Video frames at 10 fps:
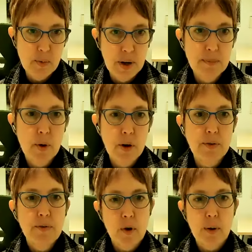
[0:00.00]

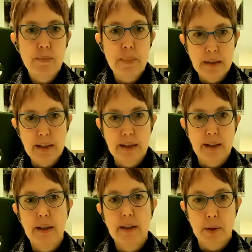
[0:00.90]
1.4 million
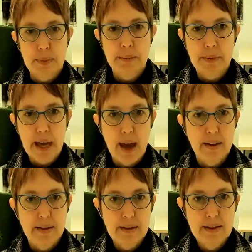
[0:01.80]
aluminum
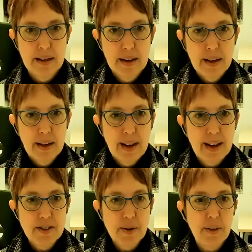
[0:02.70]
cans.
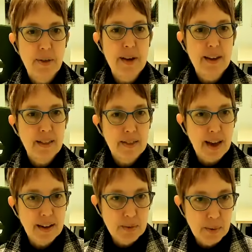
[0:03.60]
And so I think
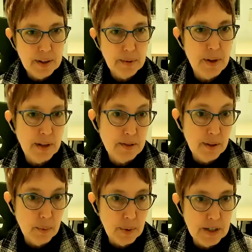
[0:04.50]
that is one of the things
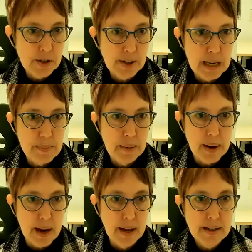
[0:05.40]
that we should keep in
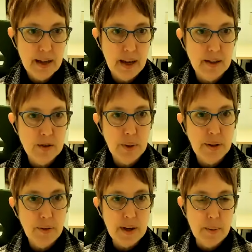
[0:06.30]
mind as we
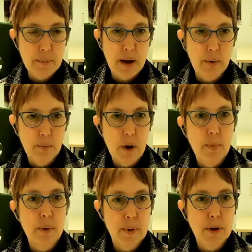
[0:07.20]
think about what
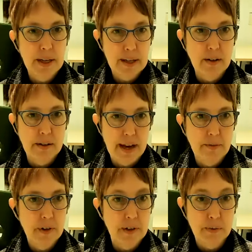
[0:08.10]
we're putting in our
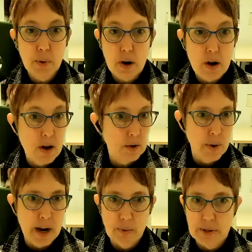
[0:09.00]
landfills. We're all
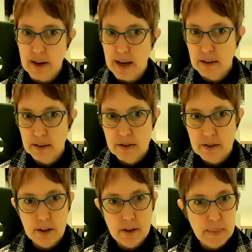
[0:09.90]
great recyclers
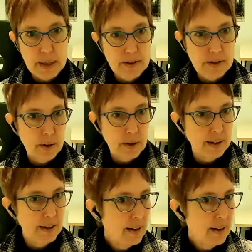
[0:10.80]
here in Minnesota.